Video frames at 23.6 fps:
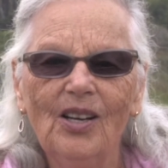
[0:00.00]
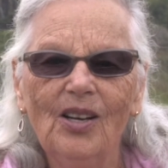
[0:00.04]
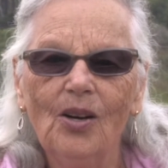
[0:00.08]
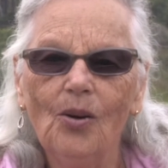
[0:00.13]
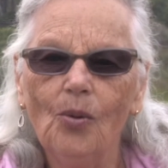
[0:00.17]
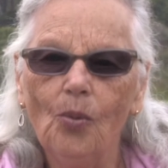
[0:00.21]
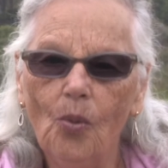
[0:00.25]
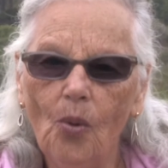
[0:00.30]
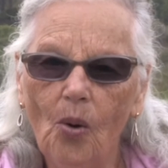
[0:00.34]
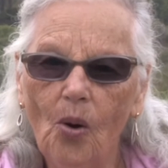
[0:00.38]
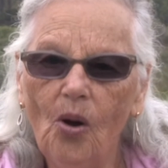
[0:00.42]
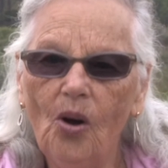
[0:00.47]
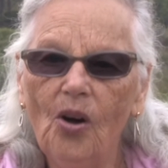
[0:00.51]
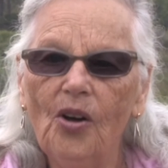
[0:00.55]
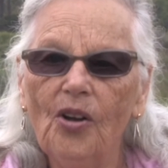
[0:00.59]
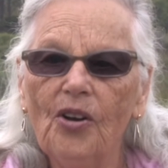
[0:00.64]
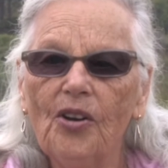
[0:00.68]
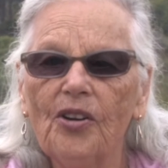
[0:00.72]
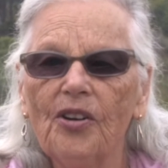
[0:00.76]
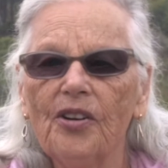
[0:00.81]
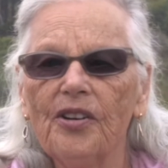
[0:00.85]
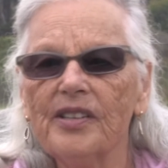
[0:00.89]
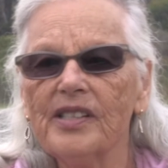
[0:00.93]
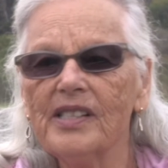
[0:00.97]

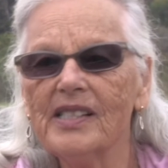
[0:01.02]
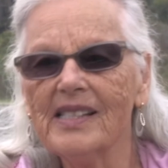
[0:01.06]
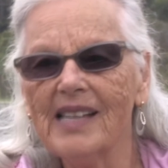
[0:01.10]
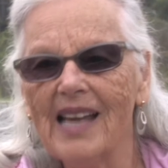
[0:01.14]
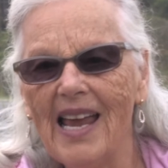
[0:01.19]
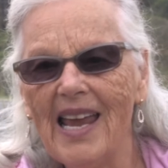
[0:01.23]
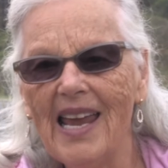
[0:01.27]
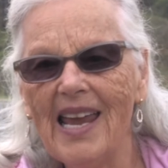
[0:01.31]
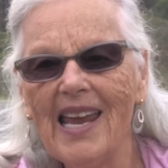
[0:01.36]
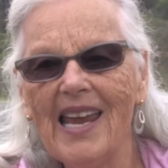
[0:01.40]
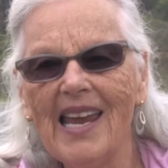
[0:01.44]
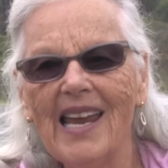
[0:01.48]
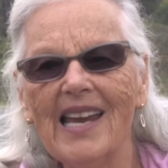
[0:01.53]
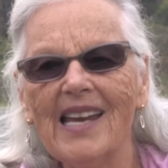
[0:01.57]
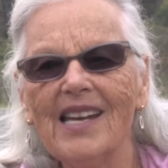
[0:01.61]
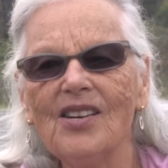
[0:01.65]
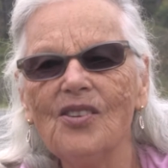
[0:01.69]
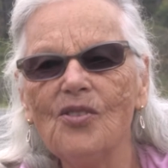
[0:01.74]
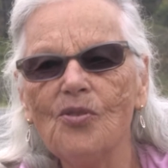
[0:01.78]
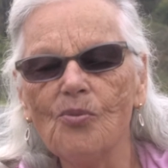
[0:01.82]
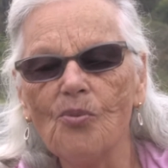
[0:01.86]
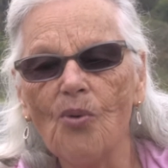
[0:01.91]
water, sand,